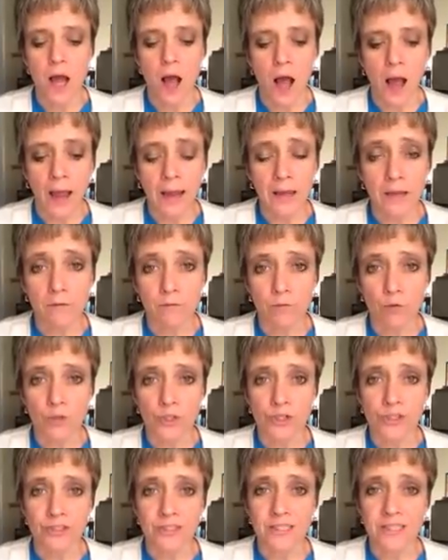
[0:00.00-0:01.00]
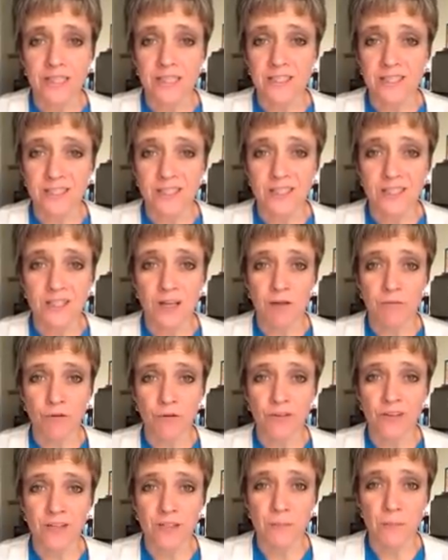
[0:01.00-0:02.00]
I unfortunately didn't
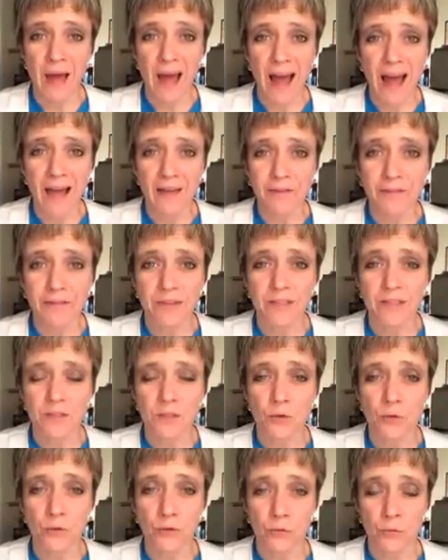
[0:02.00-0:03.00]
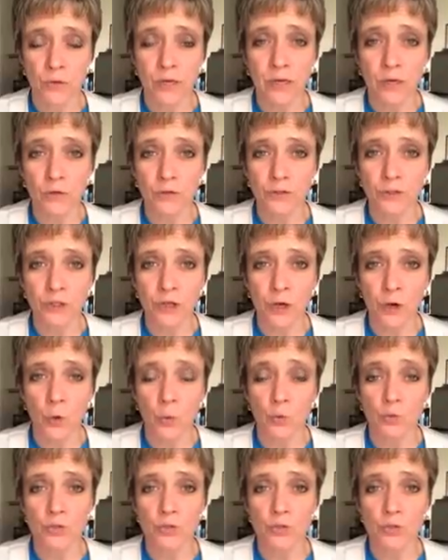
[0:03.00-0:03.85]
discover this path until 3 years ago.